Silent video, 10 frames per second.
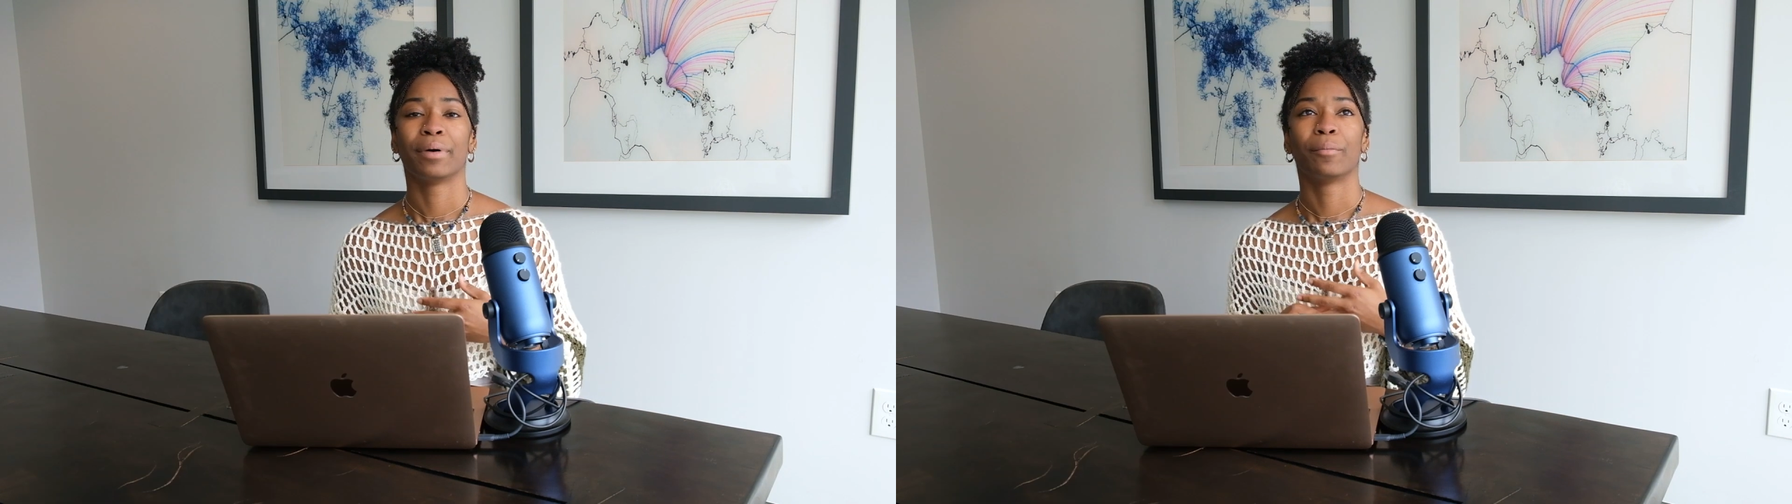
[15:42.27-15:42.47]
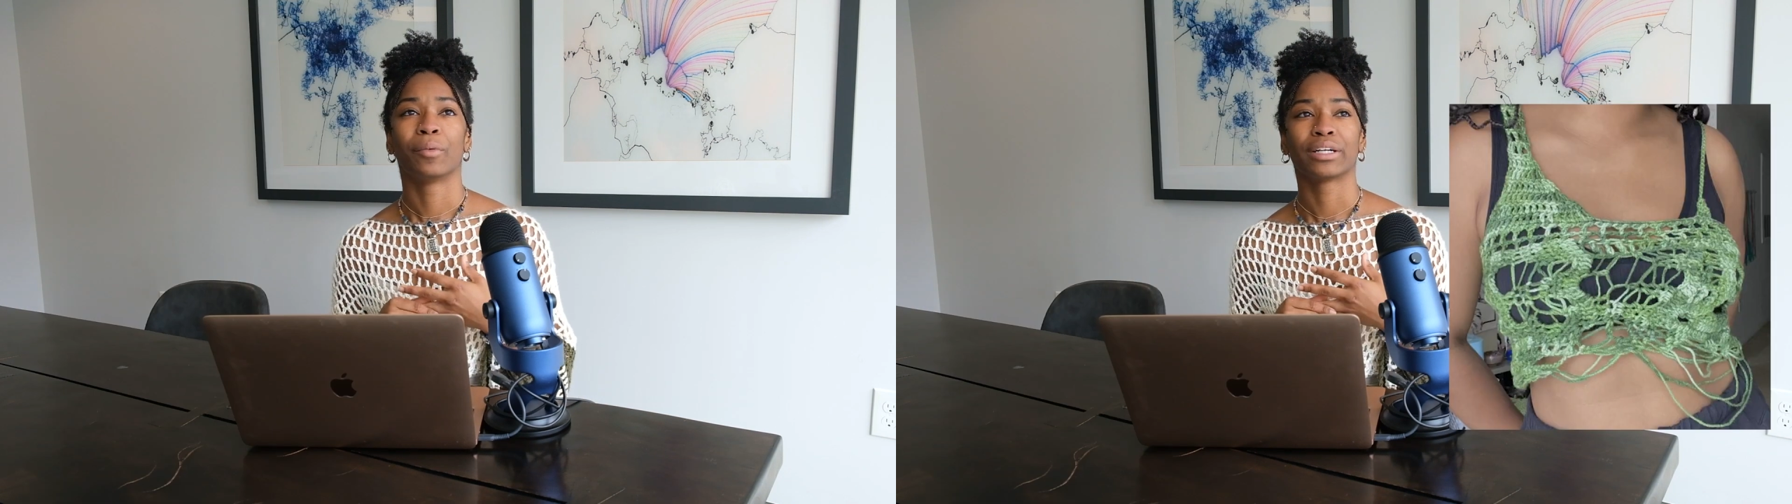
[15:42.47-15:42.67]

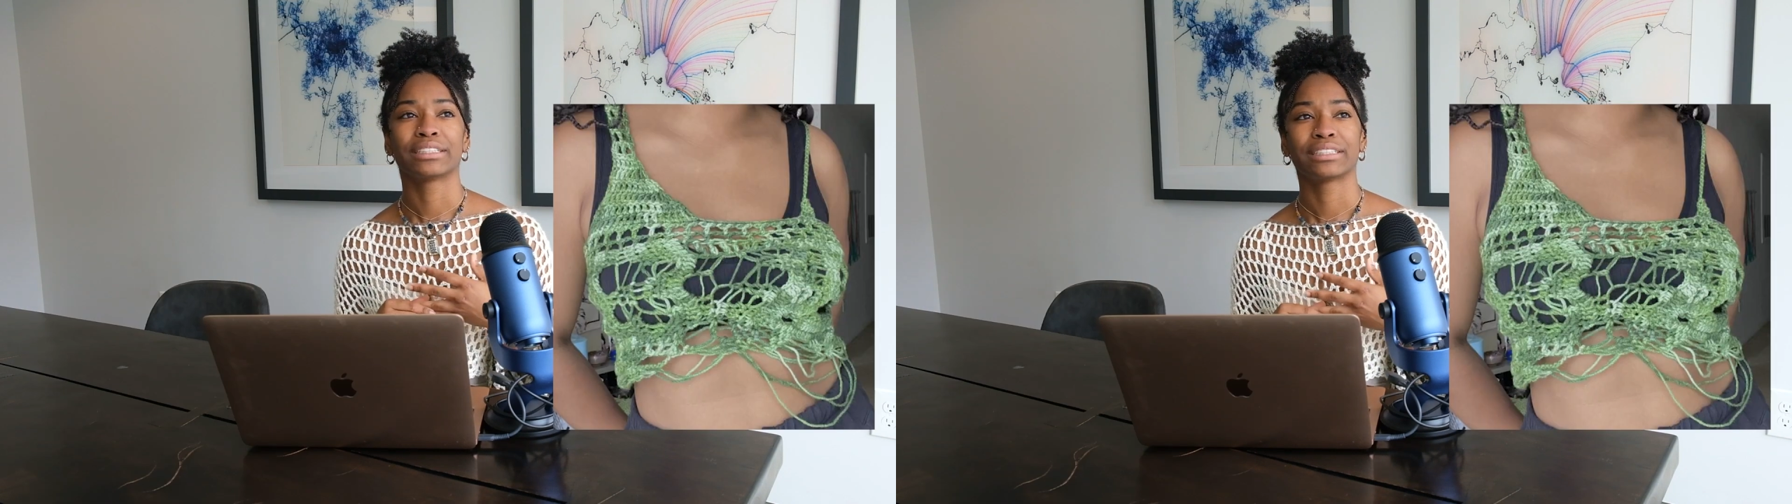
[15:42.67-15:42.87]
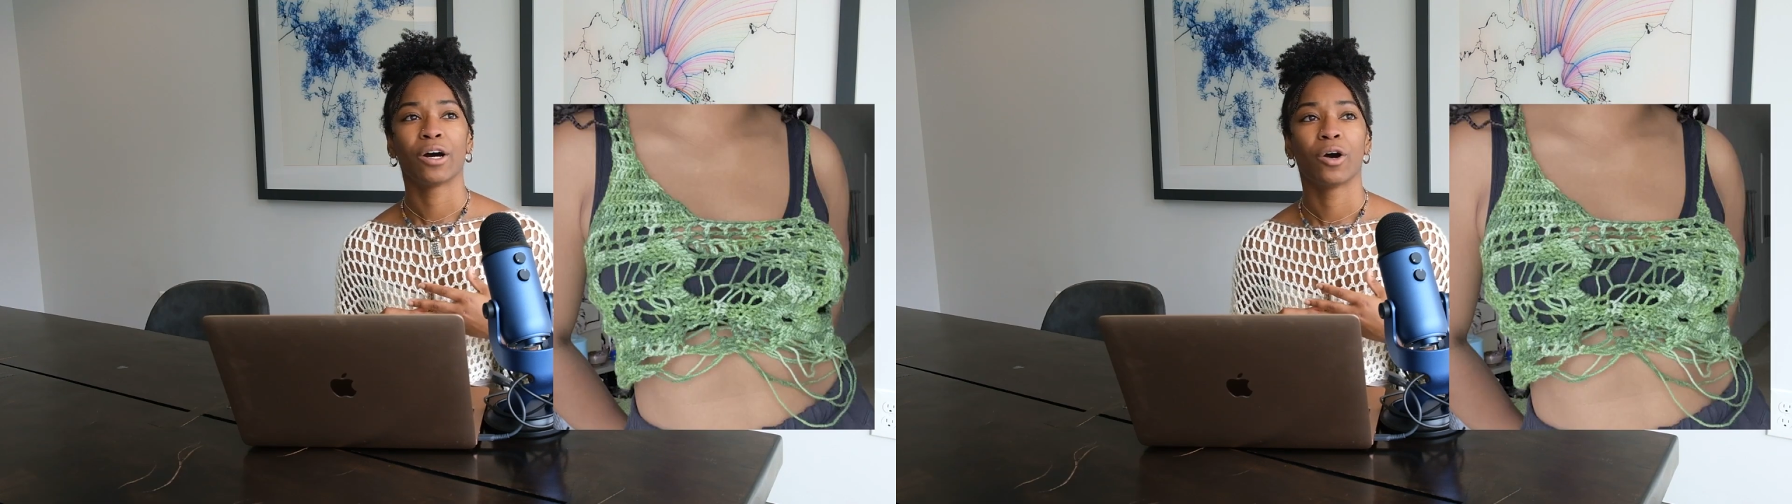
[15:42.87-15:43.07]
but more
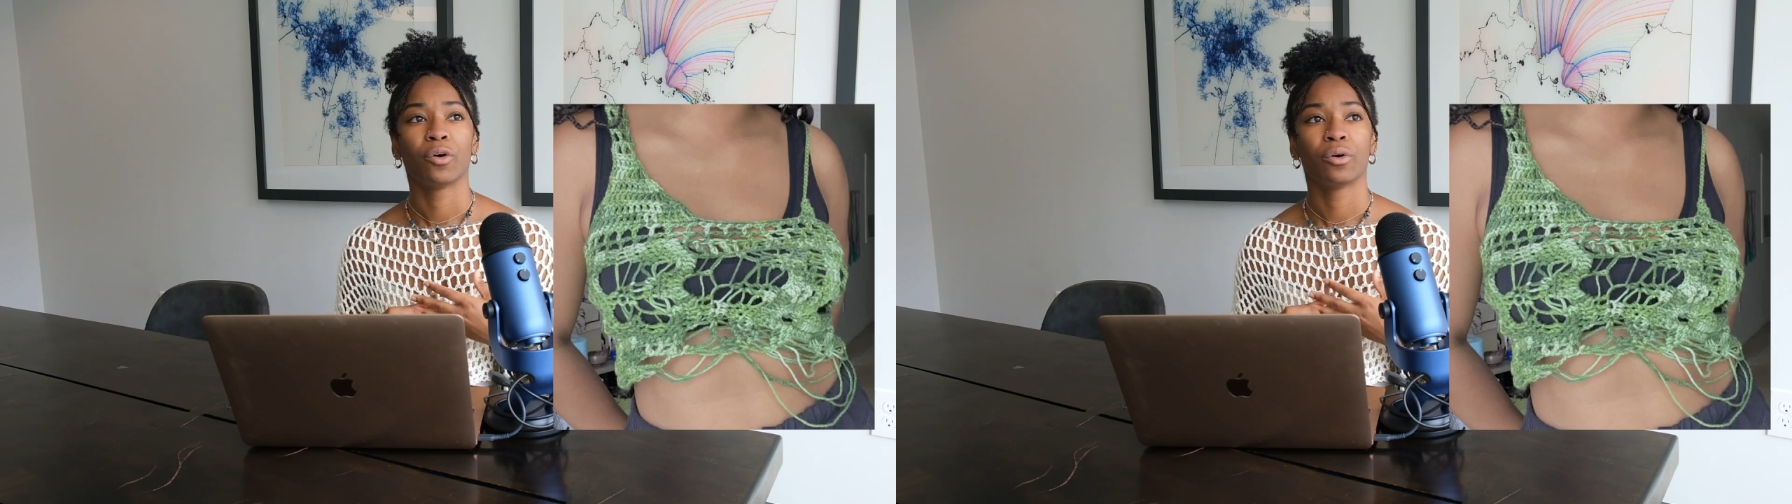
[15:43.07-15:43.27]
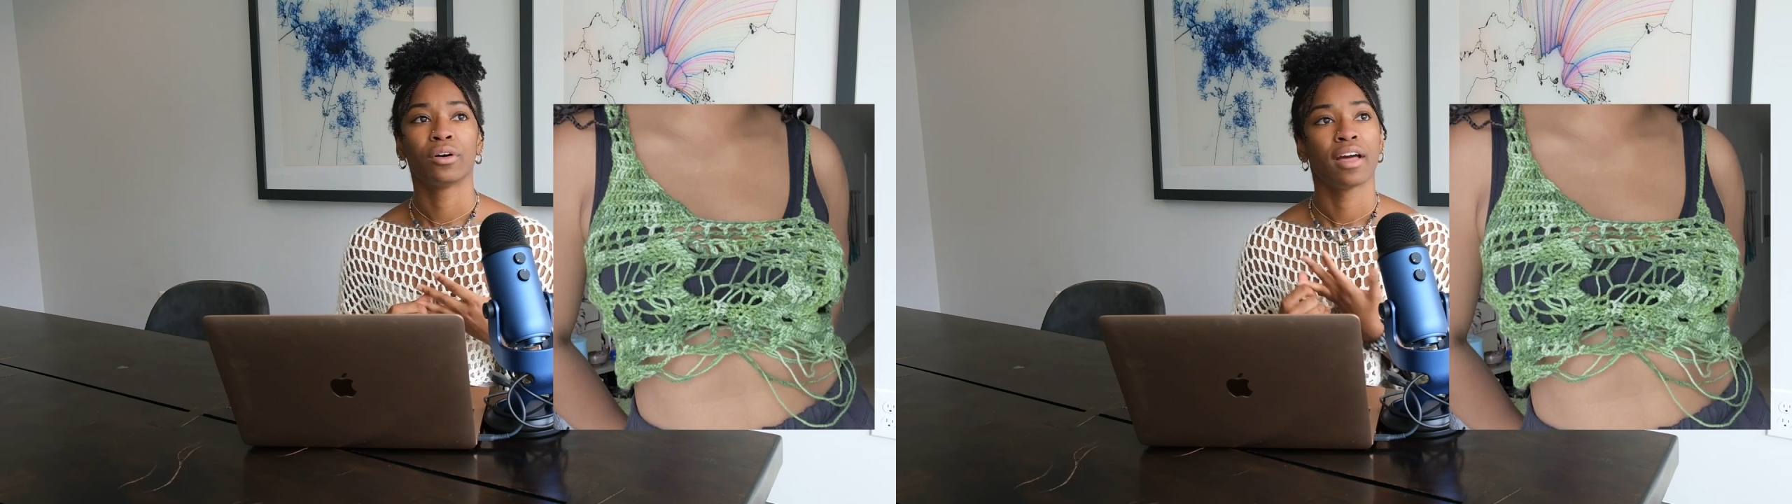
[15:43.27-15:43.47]

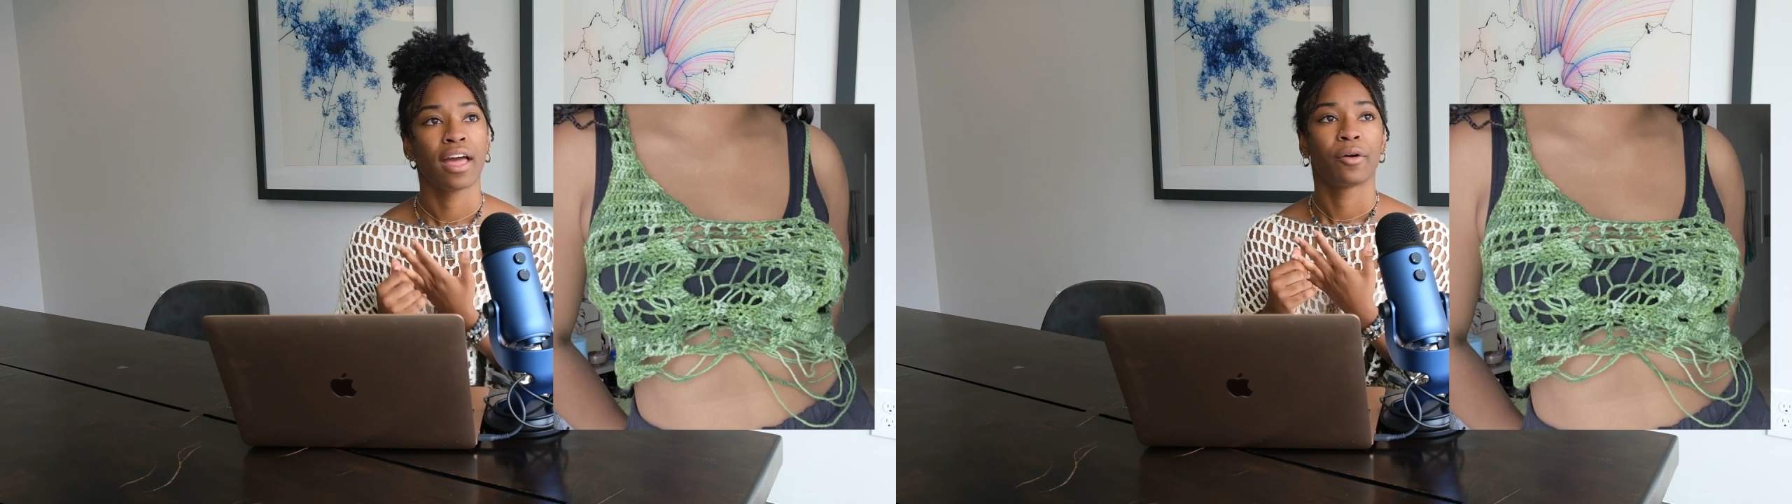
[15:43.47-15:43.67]
so